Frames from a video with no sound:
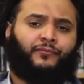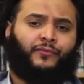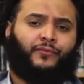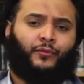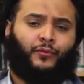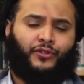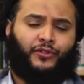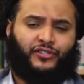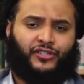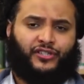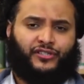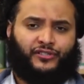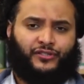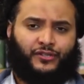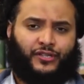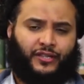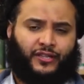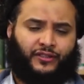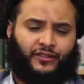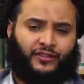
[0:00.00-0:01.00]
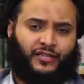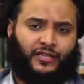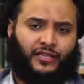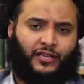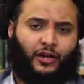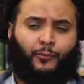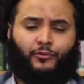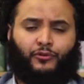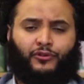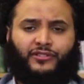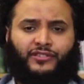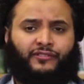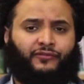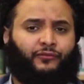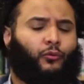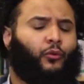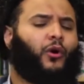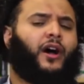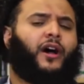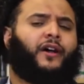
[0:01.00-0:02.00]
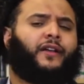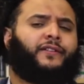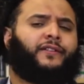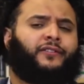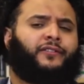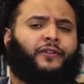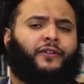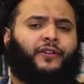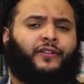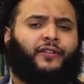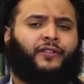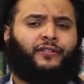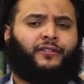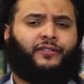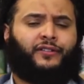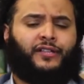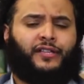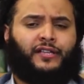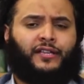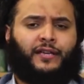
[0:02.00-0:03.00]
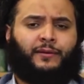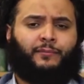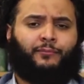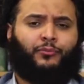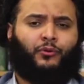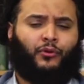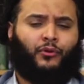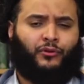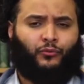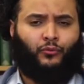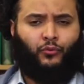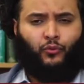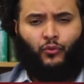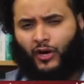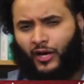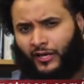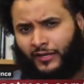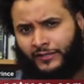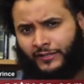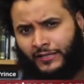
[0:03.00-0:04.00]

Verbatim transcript: which is the operative word, the important word,